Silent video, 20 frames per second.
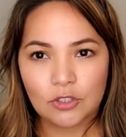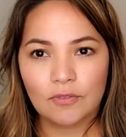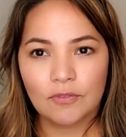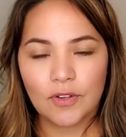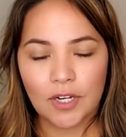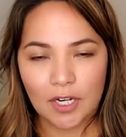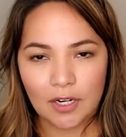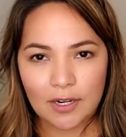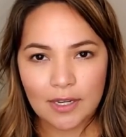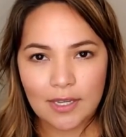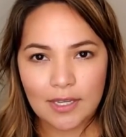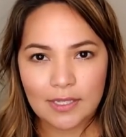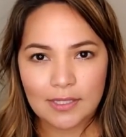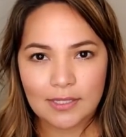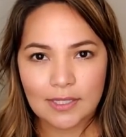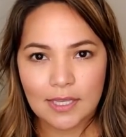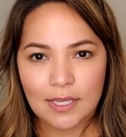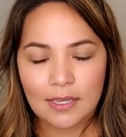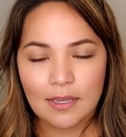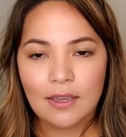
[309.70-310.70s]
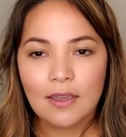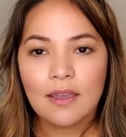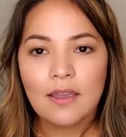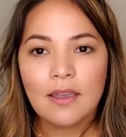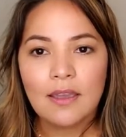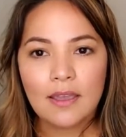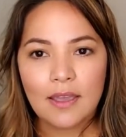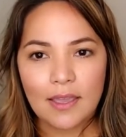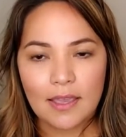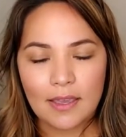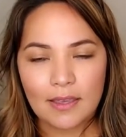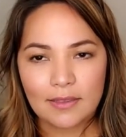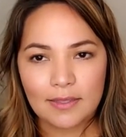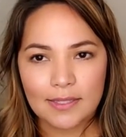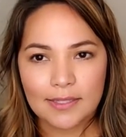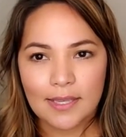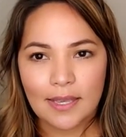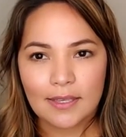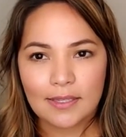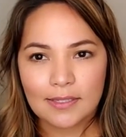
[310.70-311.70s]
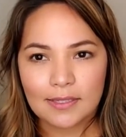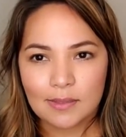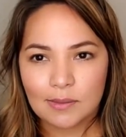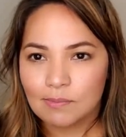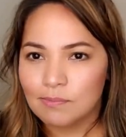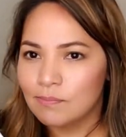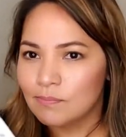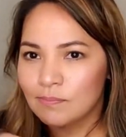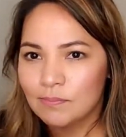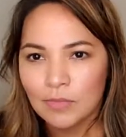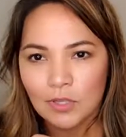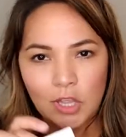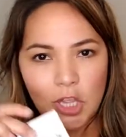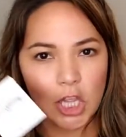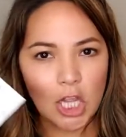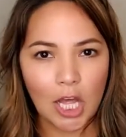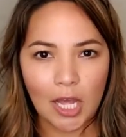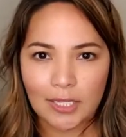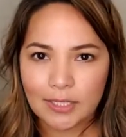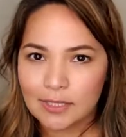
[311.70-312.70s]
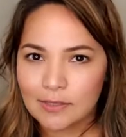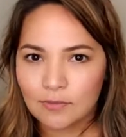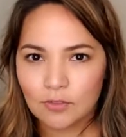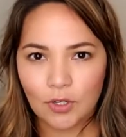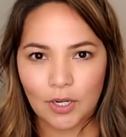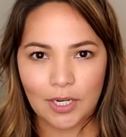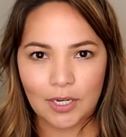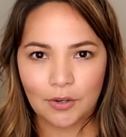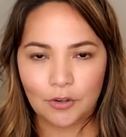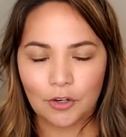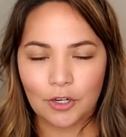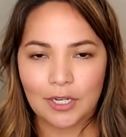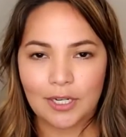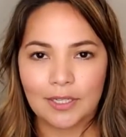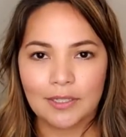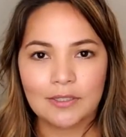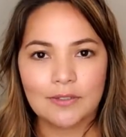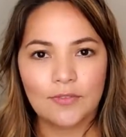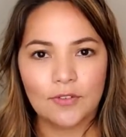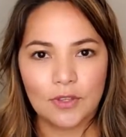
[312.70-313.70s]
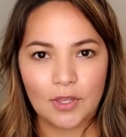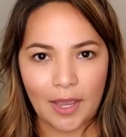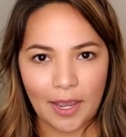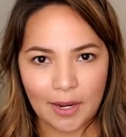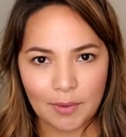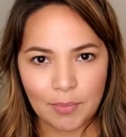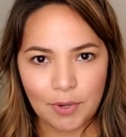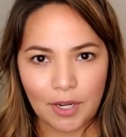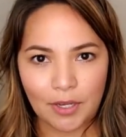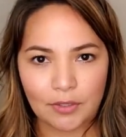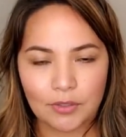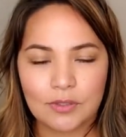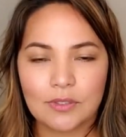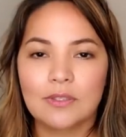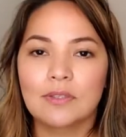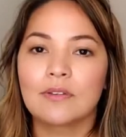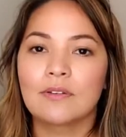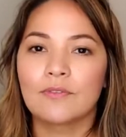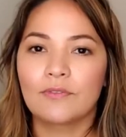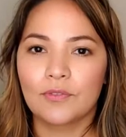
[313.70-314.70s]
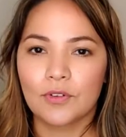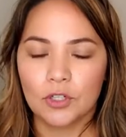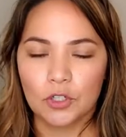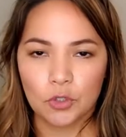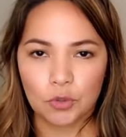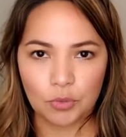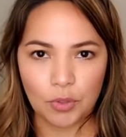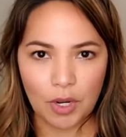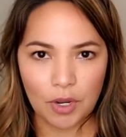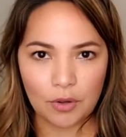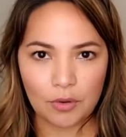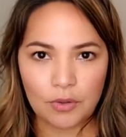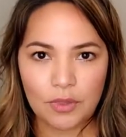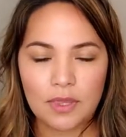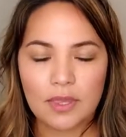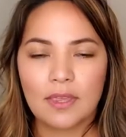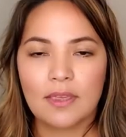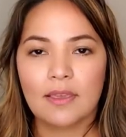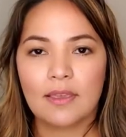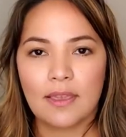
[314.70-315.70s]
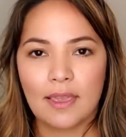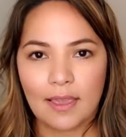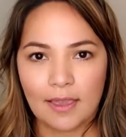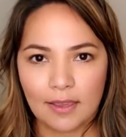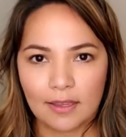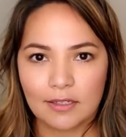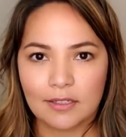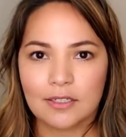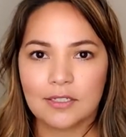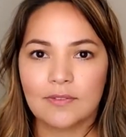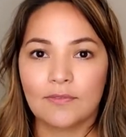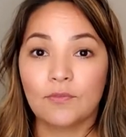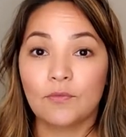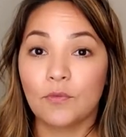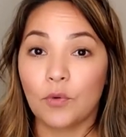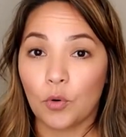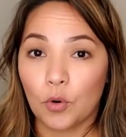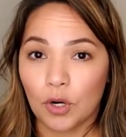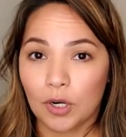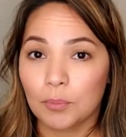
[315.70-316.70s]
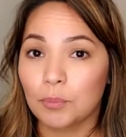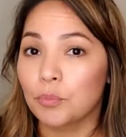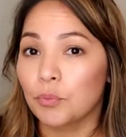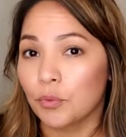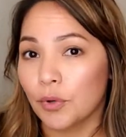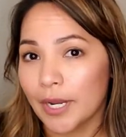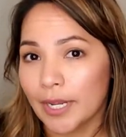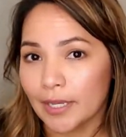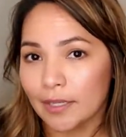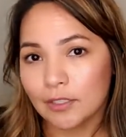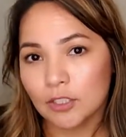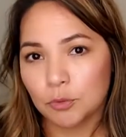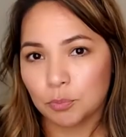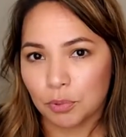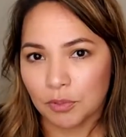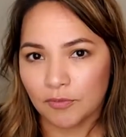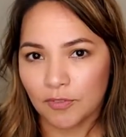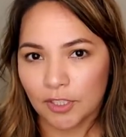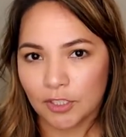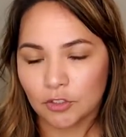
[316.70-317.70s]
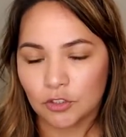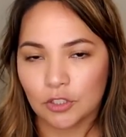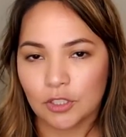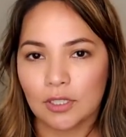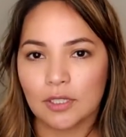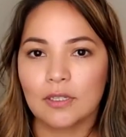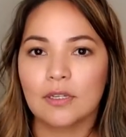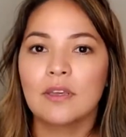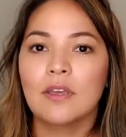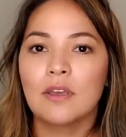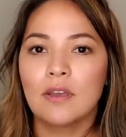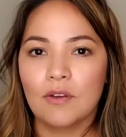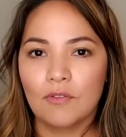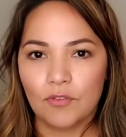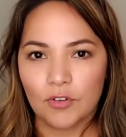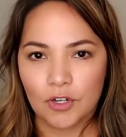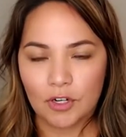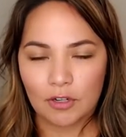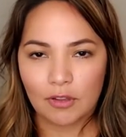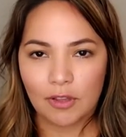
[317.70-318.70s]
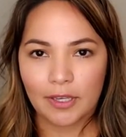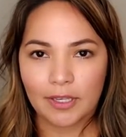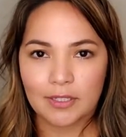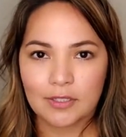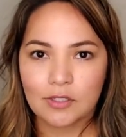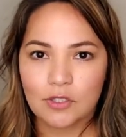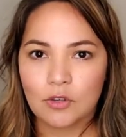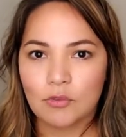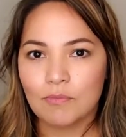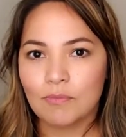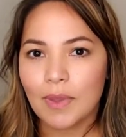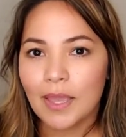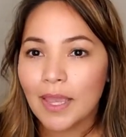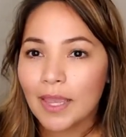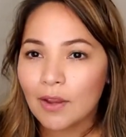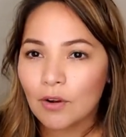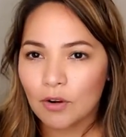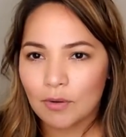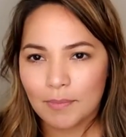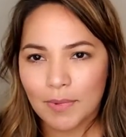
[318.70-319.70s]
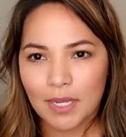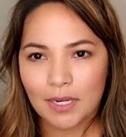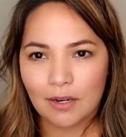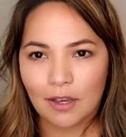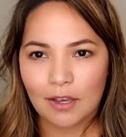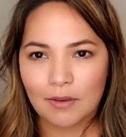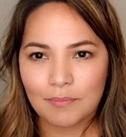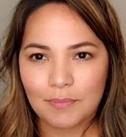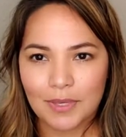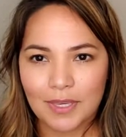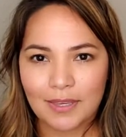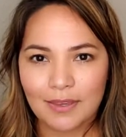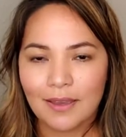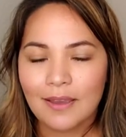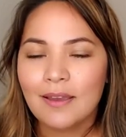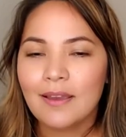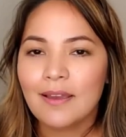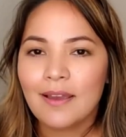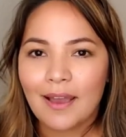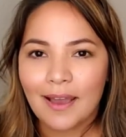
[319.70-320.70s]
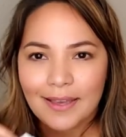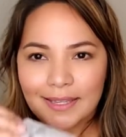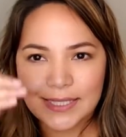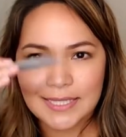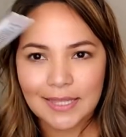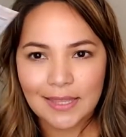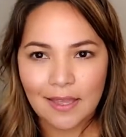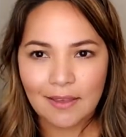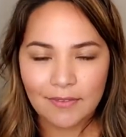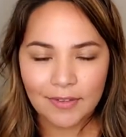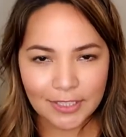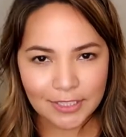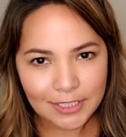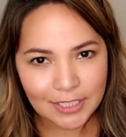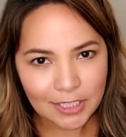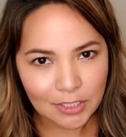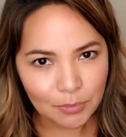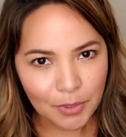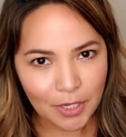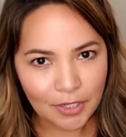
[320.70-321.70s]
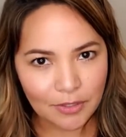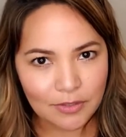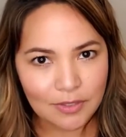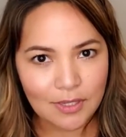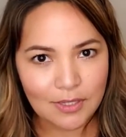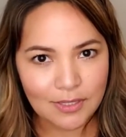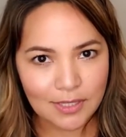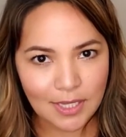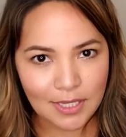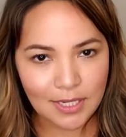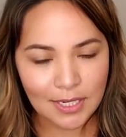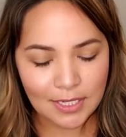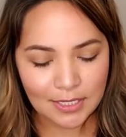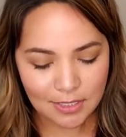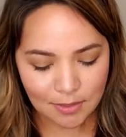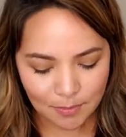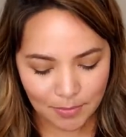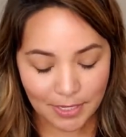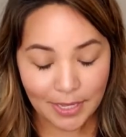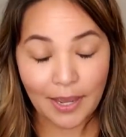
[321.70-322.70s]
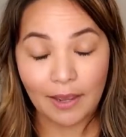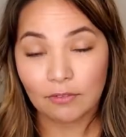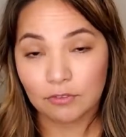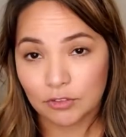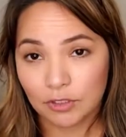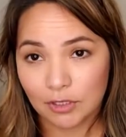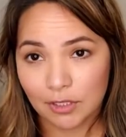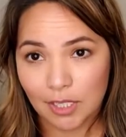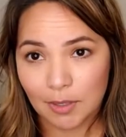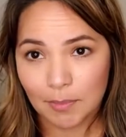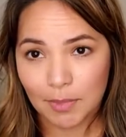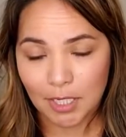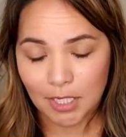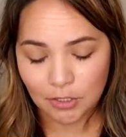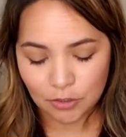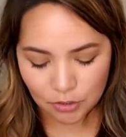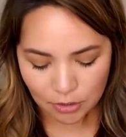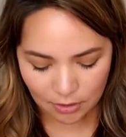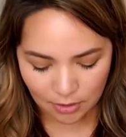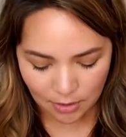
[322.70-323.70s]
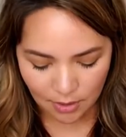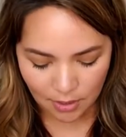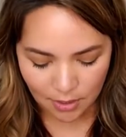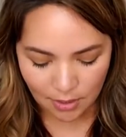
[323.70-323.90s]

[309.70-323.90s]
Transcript: very easy, and this has lots of great ingredients for the eyebrows, for growth, and for breakage prevention for your clients who may or may not be as loving to their brows as they need to be after a lamination.